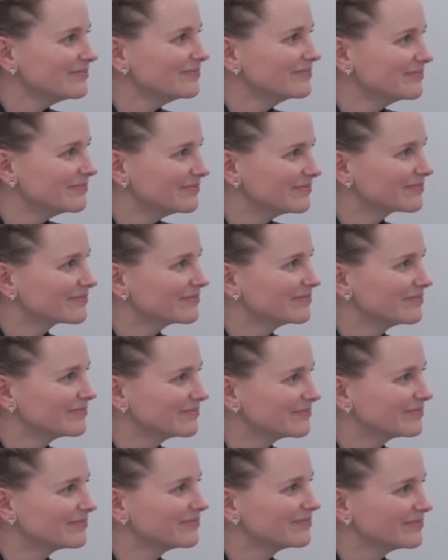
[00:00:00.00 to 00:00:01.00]

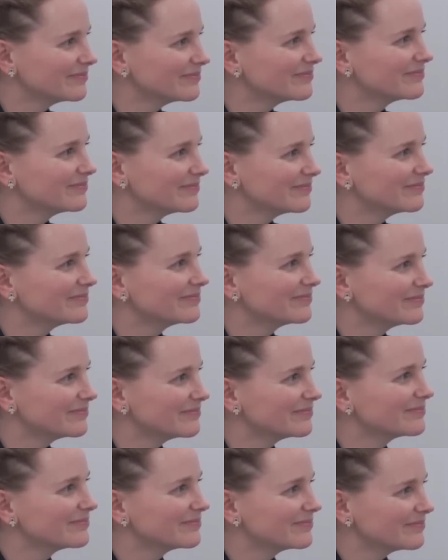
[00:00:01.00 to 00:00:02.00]

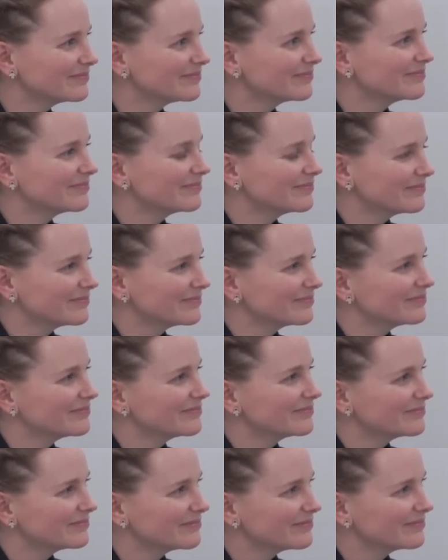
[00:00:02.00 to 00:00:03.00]

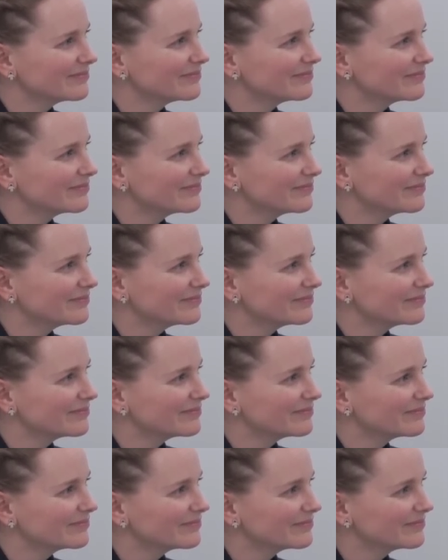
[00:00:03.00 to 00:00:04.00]

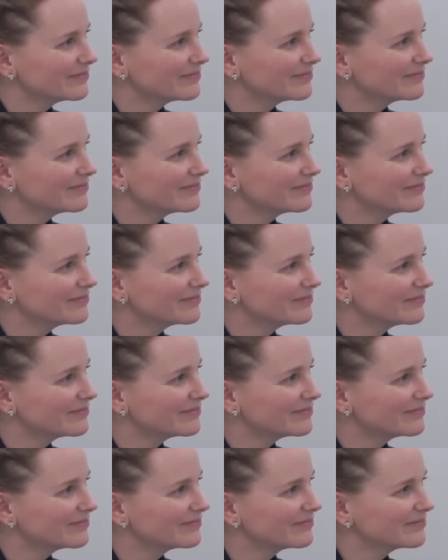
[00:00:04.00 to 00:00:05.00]

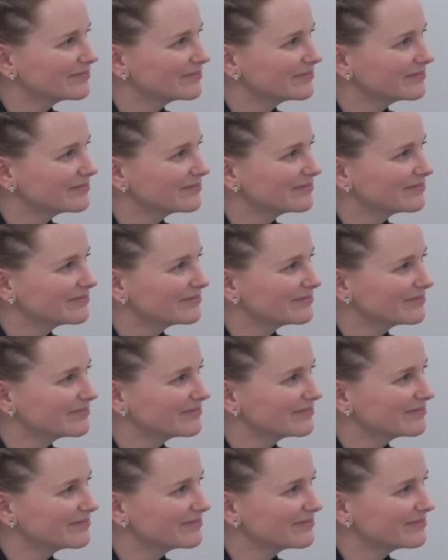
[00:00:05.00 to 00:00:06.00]

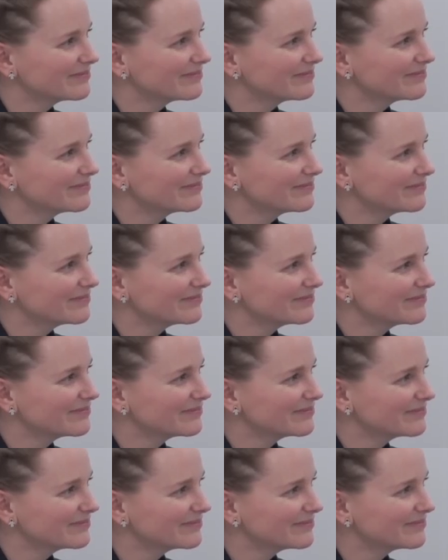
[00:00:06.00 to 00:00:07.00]

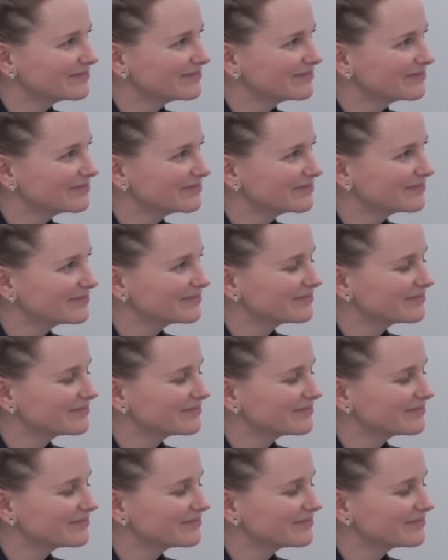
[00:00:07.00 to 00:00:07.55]
(silent)